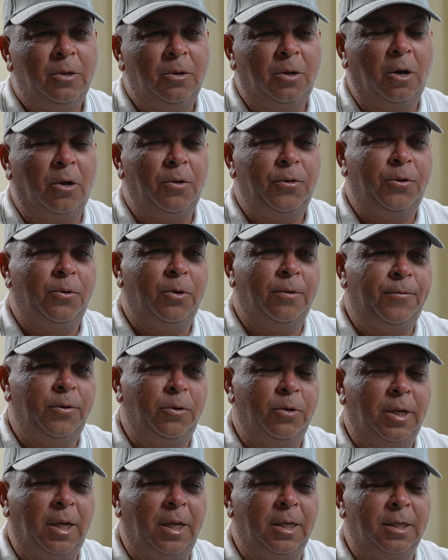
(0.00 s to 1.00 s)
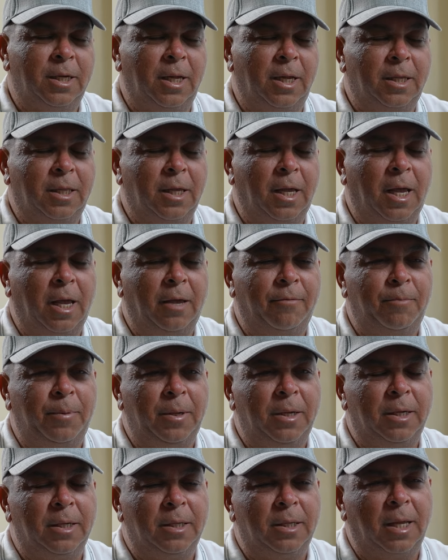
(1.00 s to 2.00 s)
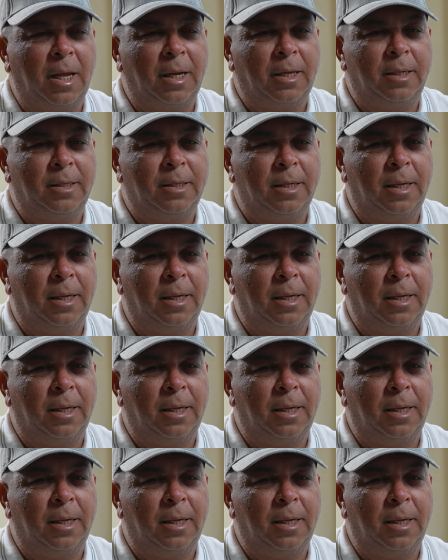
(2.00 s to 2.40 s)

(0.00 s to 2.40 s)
go through a few days like they have been, and that